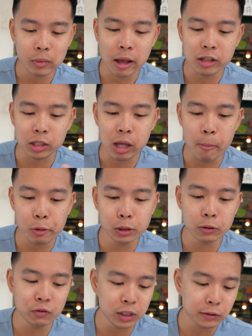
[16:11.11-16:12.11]
Has a
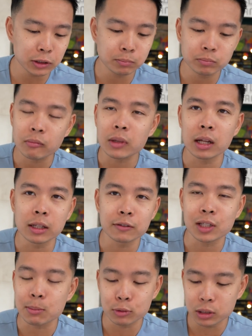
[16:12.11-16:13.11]
tamarindo flavor. I love
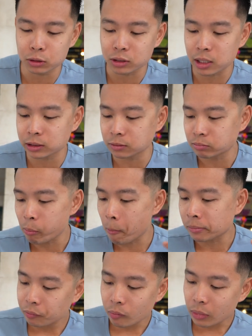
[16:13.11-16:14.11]
tamarindo sauce.
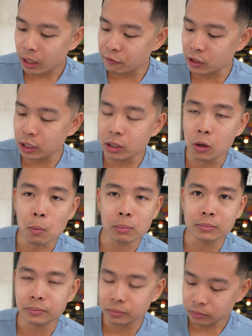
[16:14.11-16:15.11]
If you didn't know,
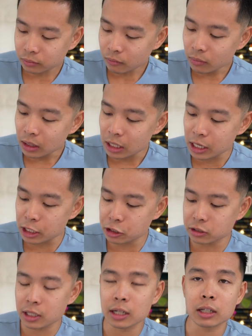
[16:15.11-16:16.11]

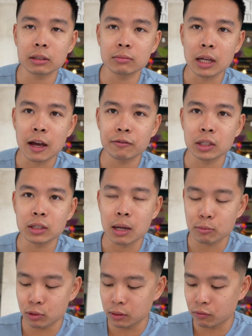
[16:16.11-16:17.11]
Asians had to have the
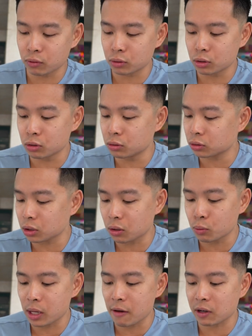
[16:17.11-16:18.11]
tamarind fruit too. So
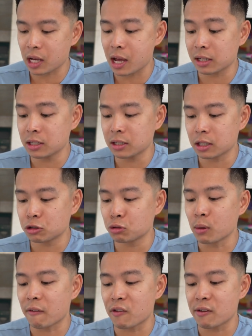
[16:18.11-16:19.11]
we have a candy that used to
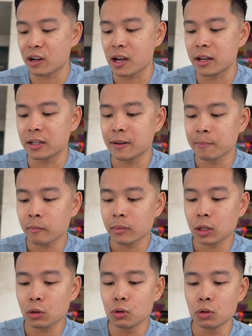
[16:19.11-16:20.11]
be my favorite candy.
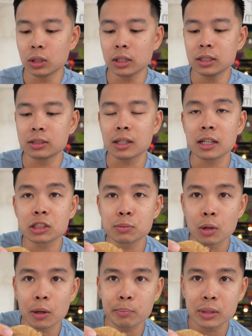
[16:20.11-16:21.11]
Ooh, look at these nice
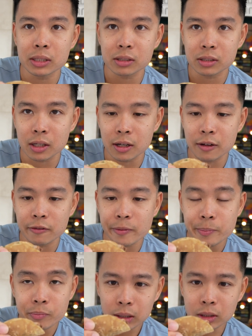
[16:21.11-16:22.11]
small pieces of
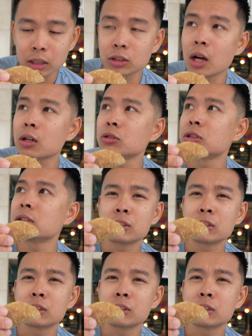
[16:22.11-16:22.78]
duck tacos.